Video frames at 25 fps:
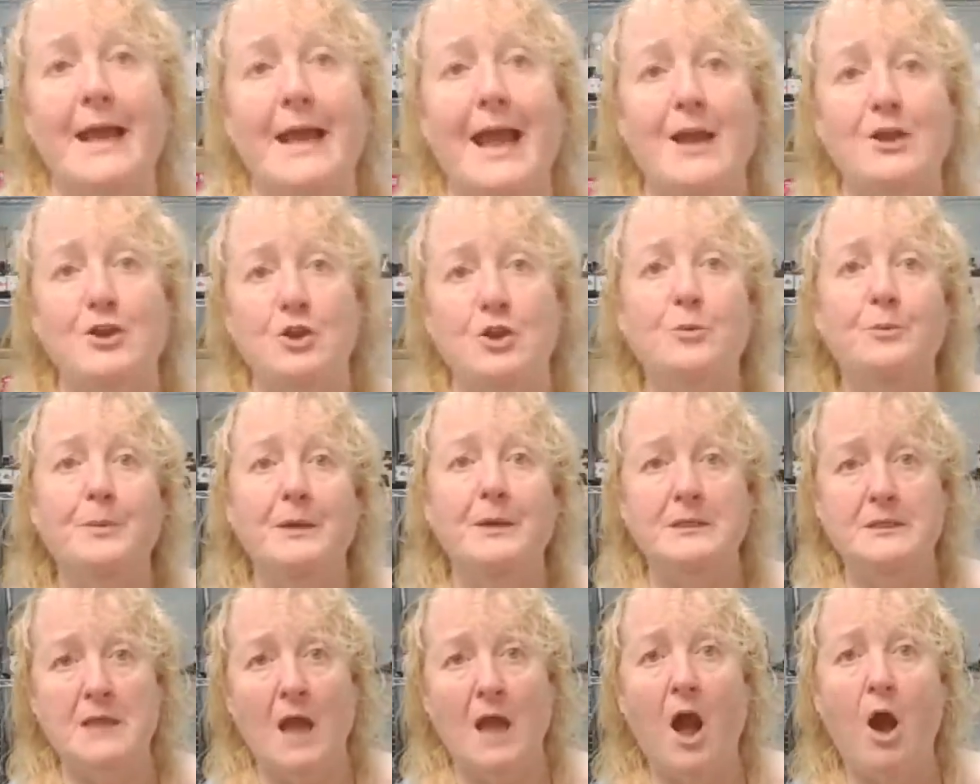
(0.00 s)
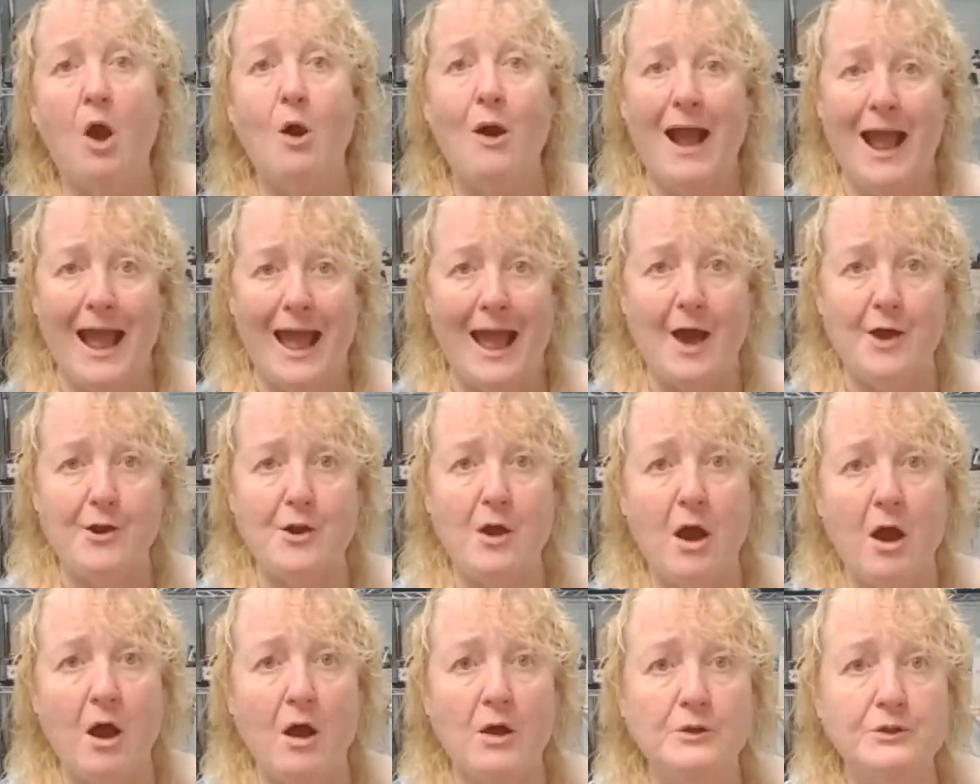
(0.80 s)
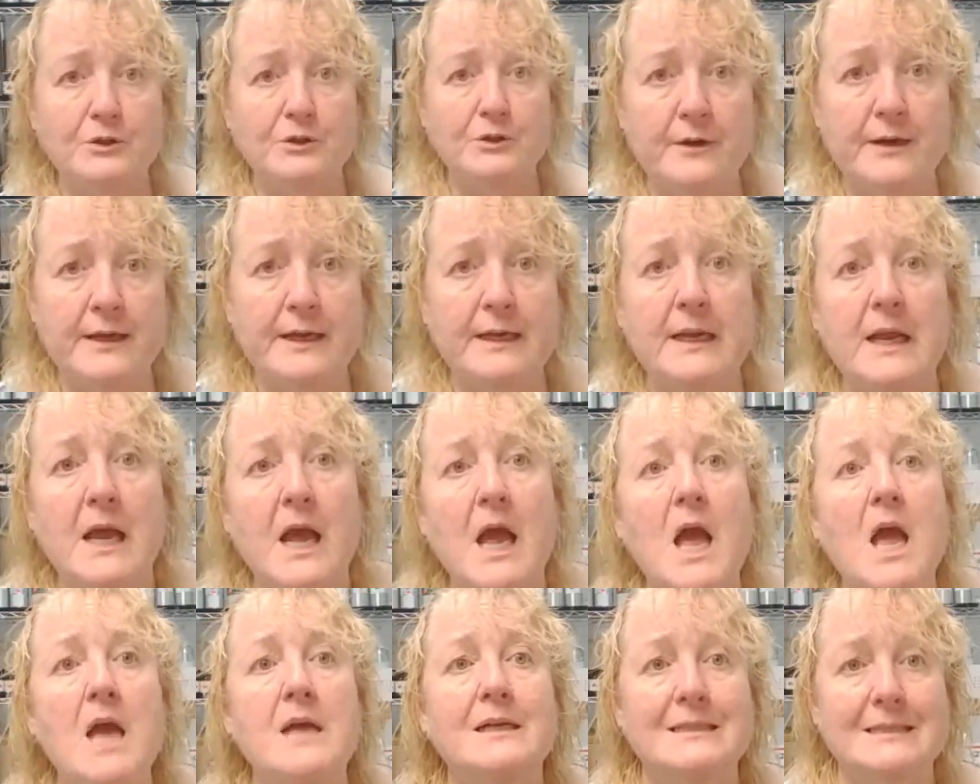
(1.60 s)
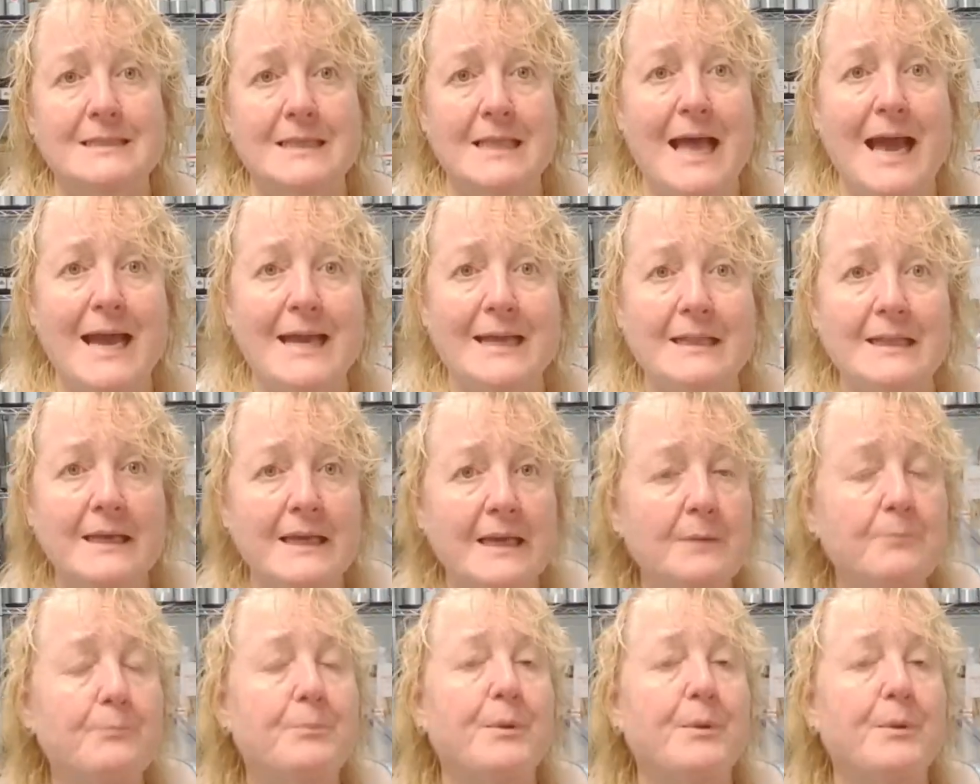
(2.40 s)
and you'll be taught how to alter it slightly.